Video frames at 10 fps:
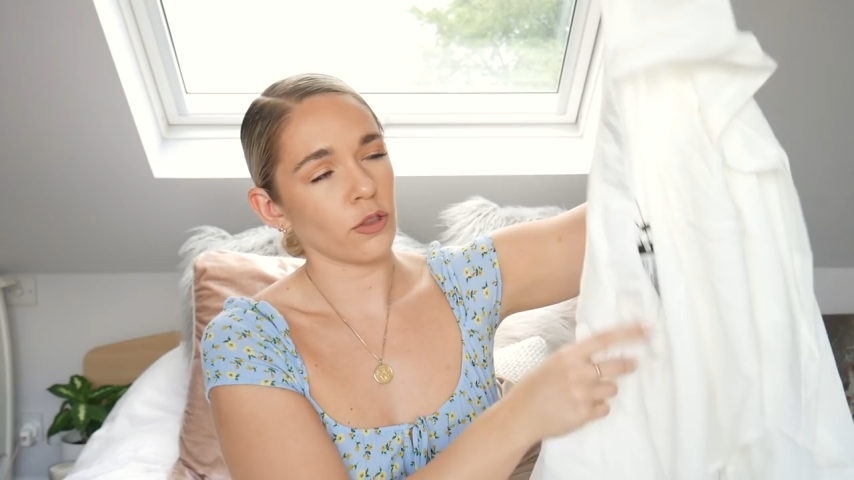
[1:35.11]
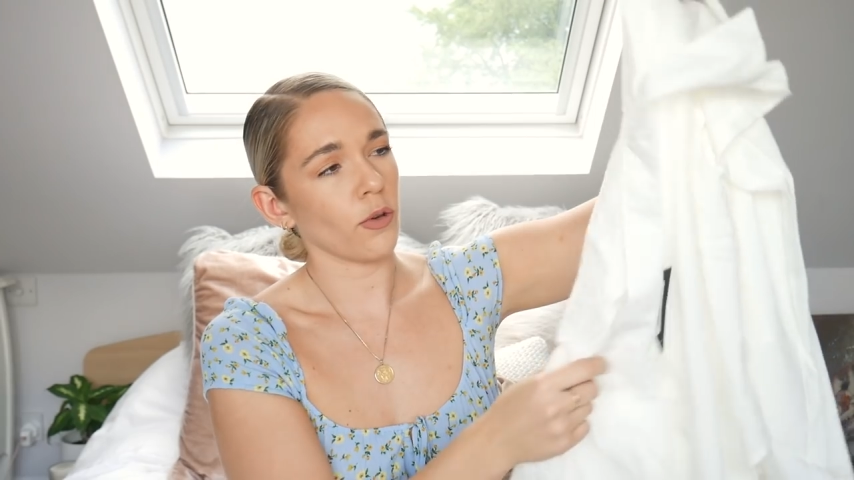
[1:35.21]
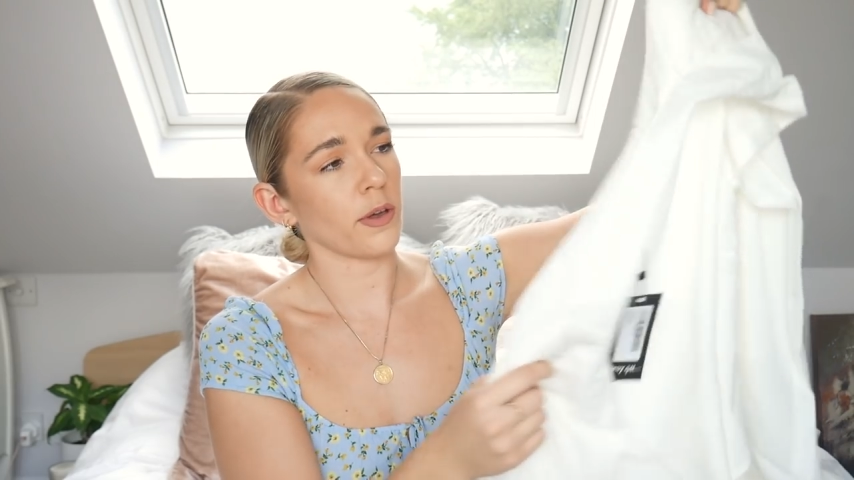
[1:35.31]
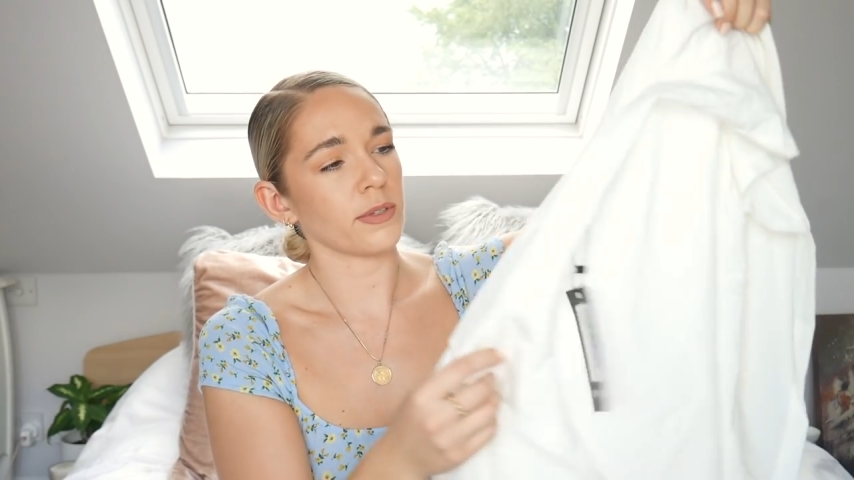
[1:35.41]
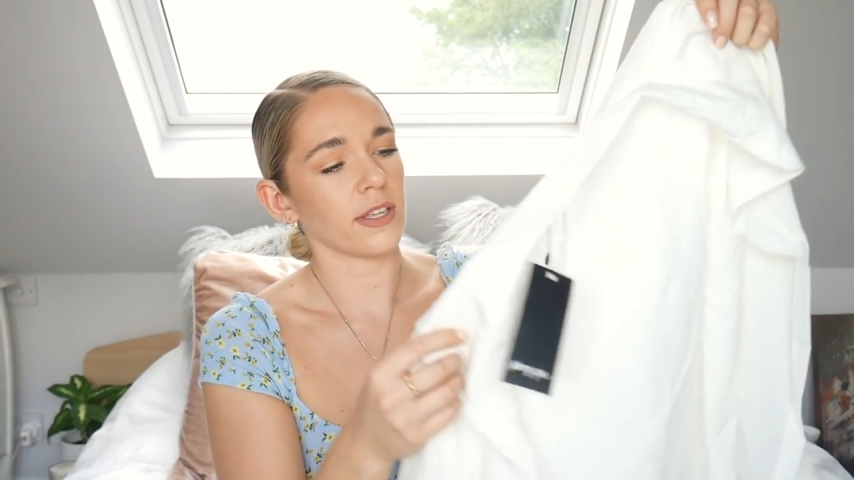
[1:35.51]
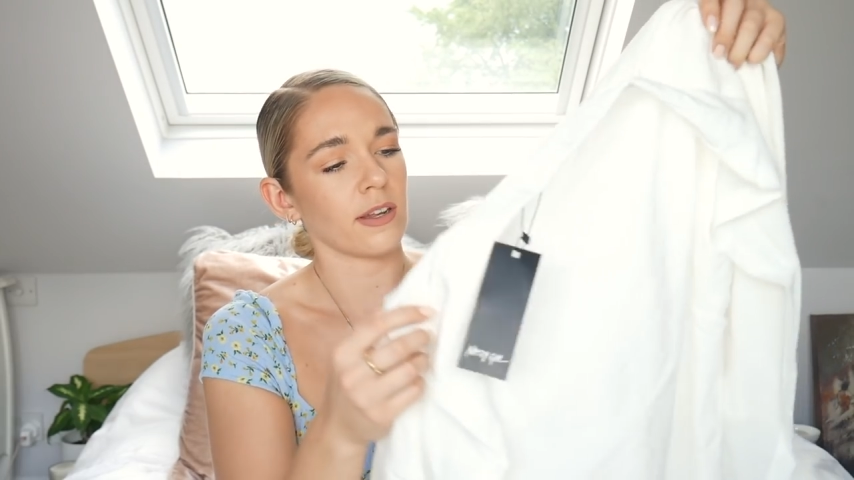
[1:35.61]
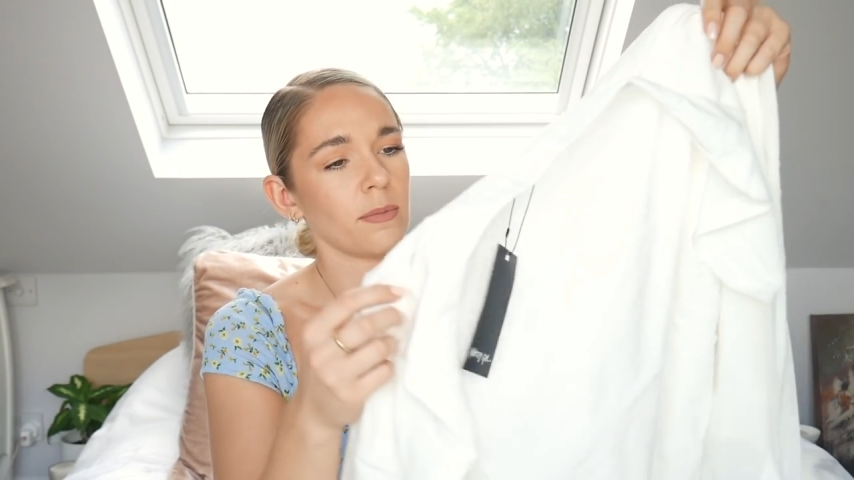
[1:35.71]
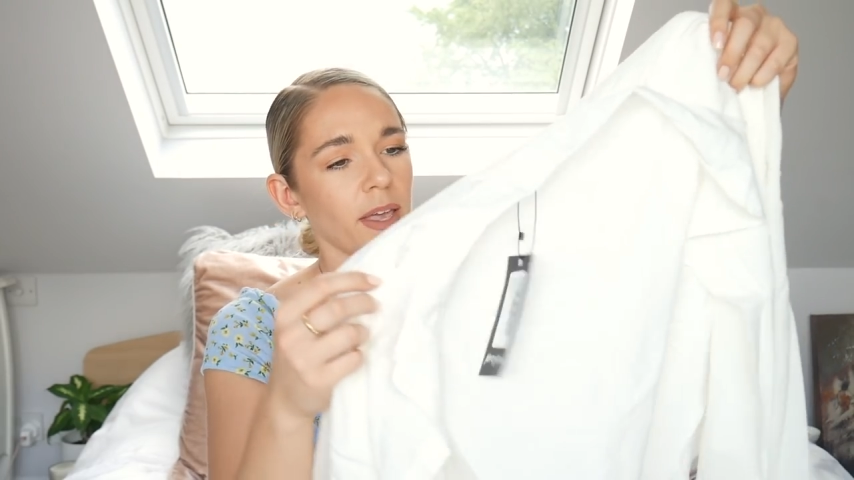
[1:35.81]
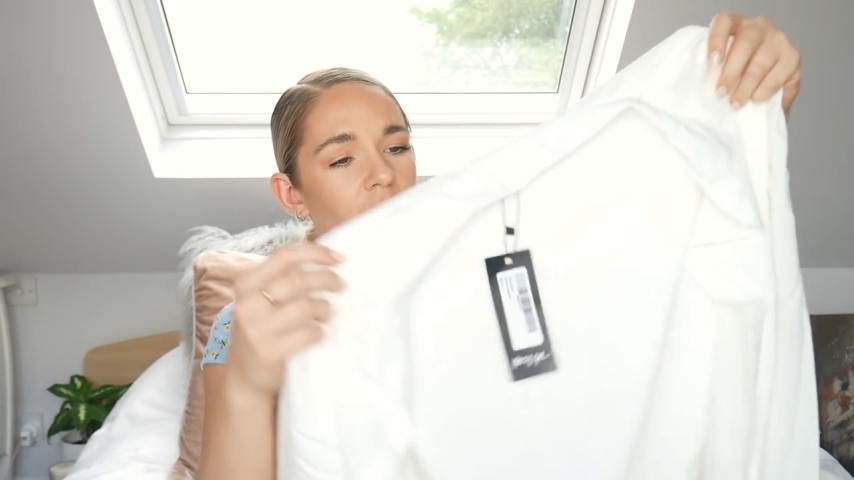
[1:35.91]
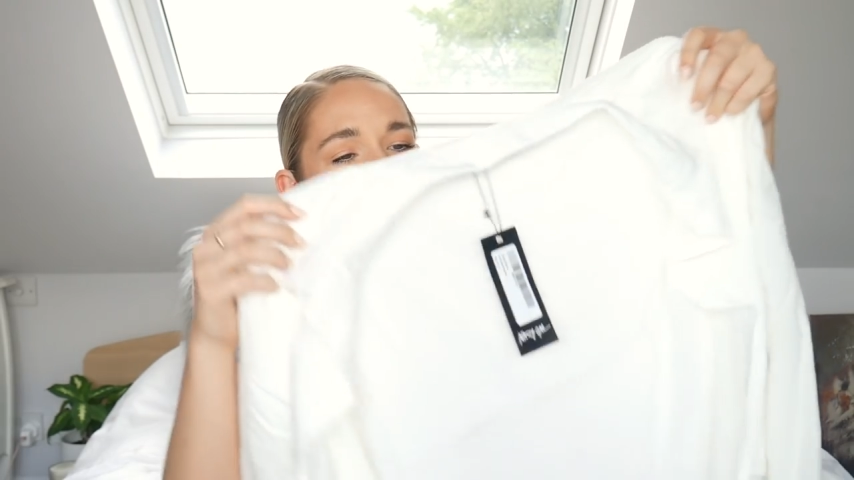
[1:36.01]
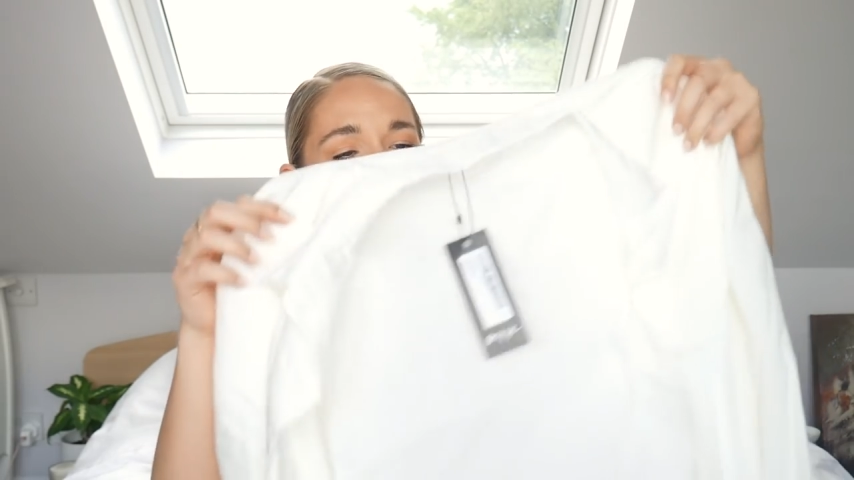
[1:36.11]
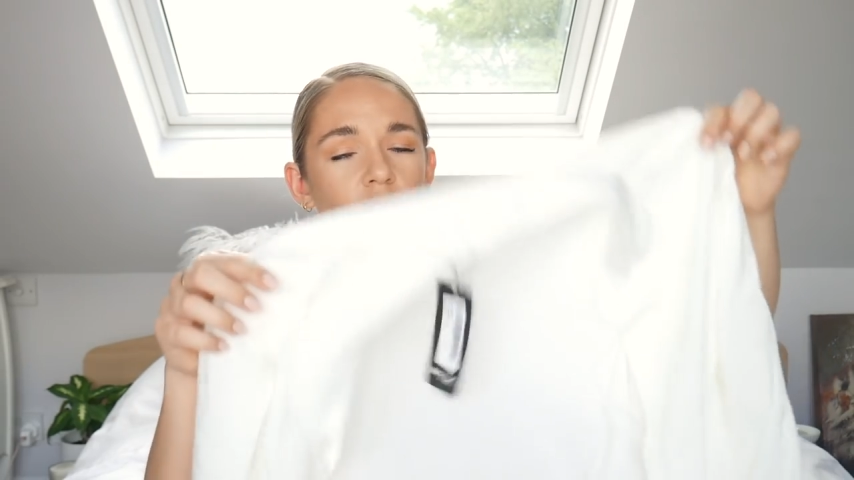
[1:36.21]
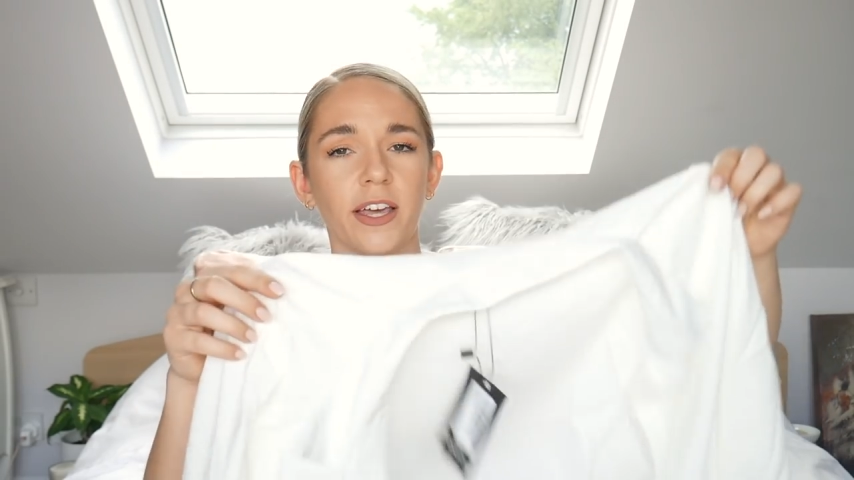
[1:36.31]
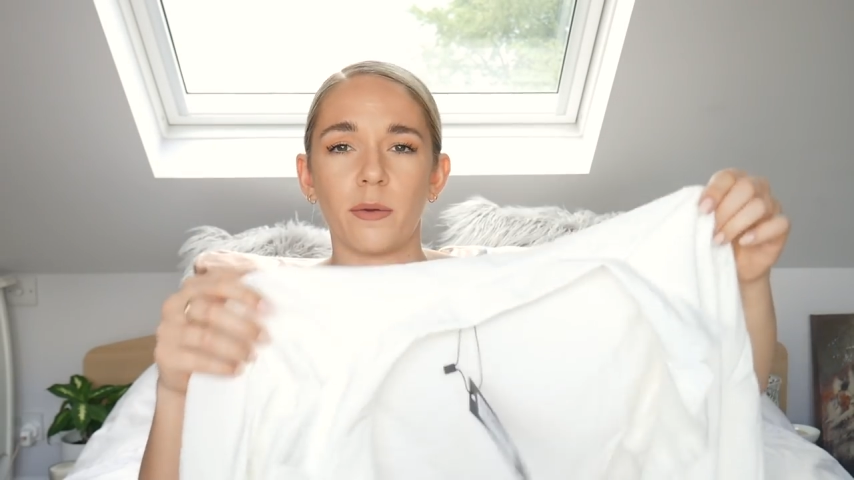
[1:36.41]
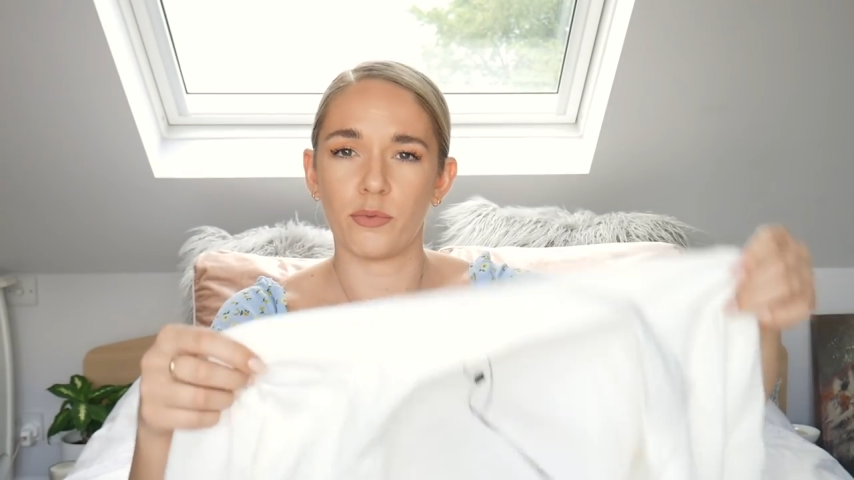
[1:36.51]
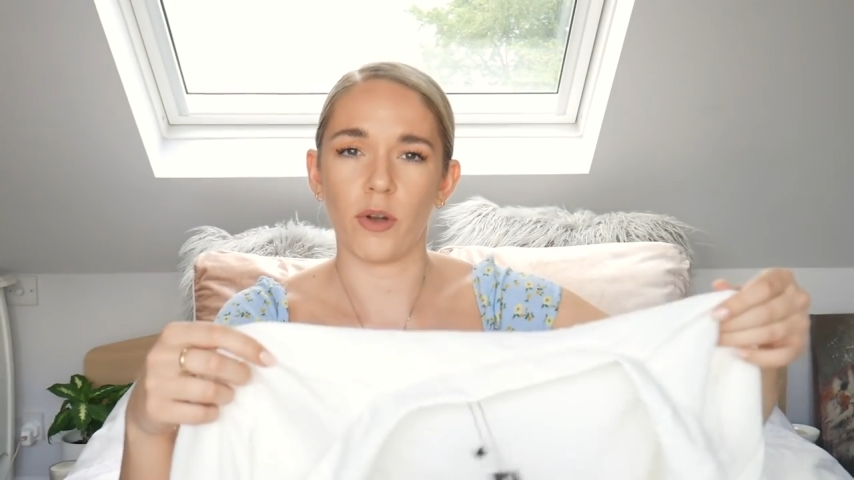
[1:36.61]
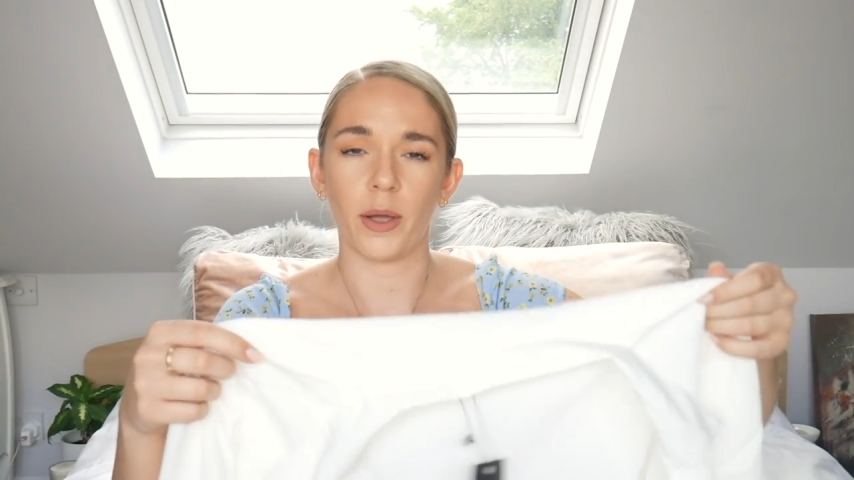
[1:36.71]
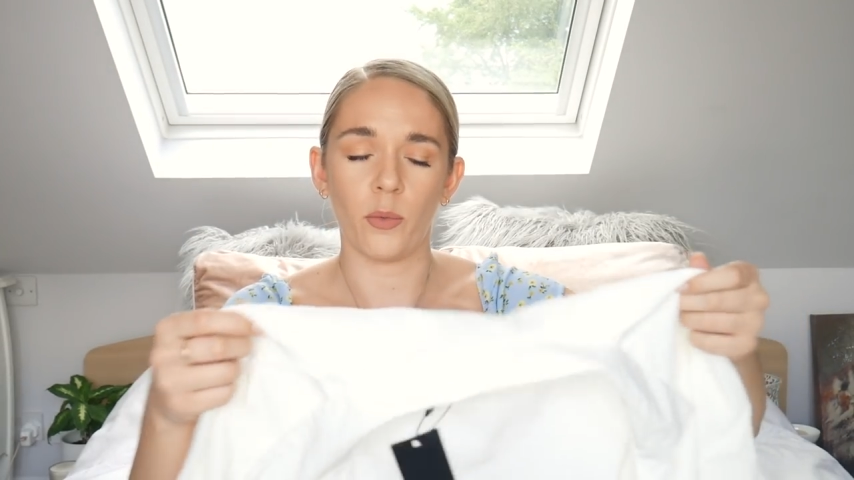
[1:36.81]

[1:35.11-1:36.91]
thought it was gonna be. It's not like a bright